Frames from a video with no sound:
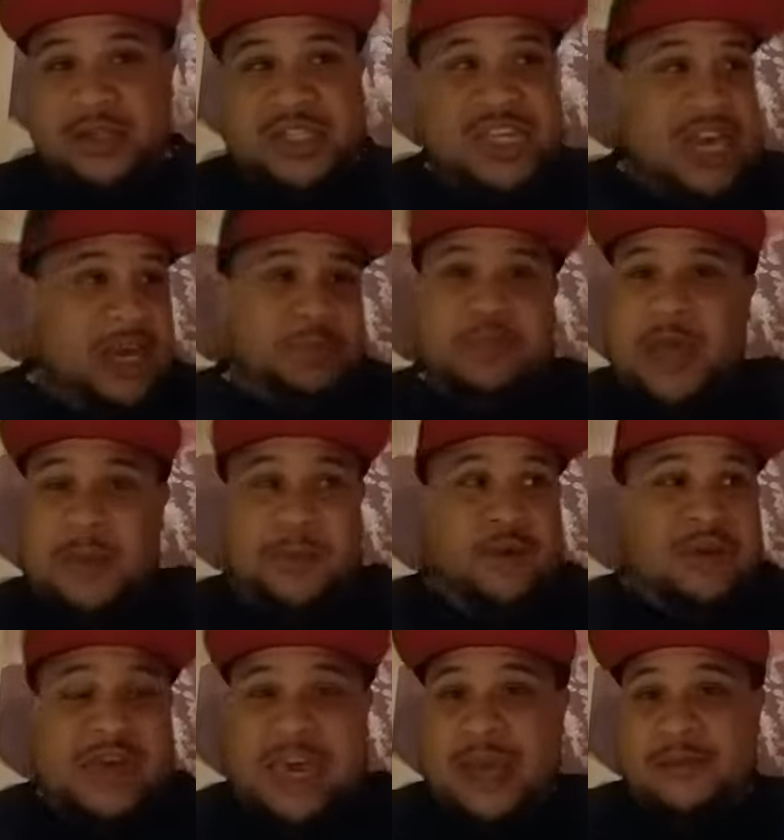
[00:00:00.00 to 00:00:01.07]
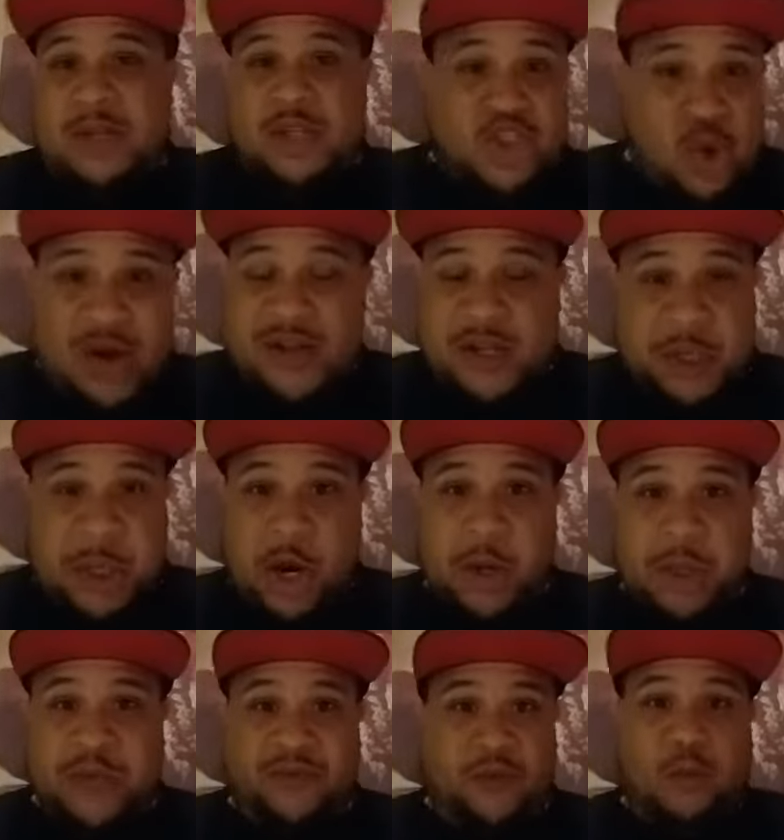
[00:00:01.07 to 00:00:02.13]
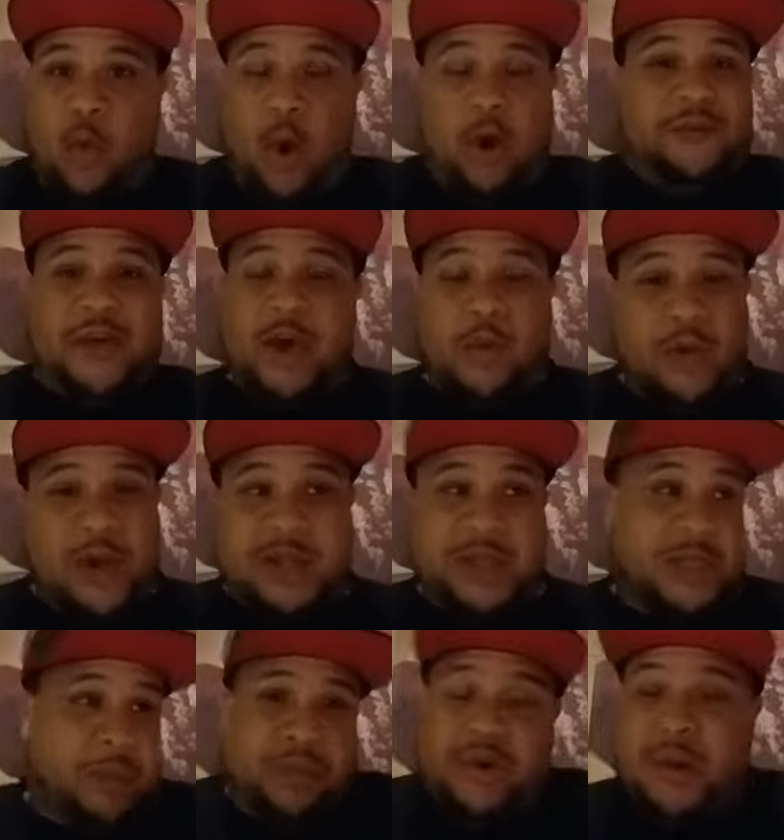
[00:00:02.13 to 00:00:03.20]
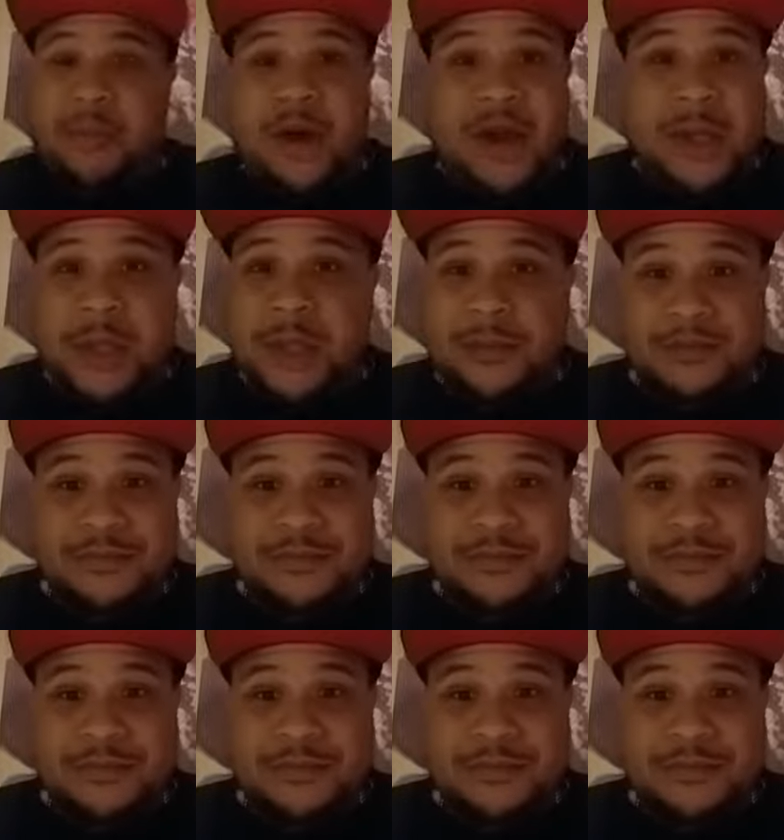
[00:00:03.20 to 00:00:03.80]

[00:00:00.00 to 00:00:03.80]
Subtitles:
10 people came and joined the church from Warfare Wednesday, pretty much.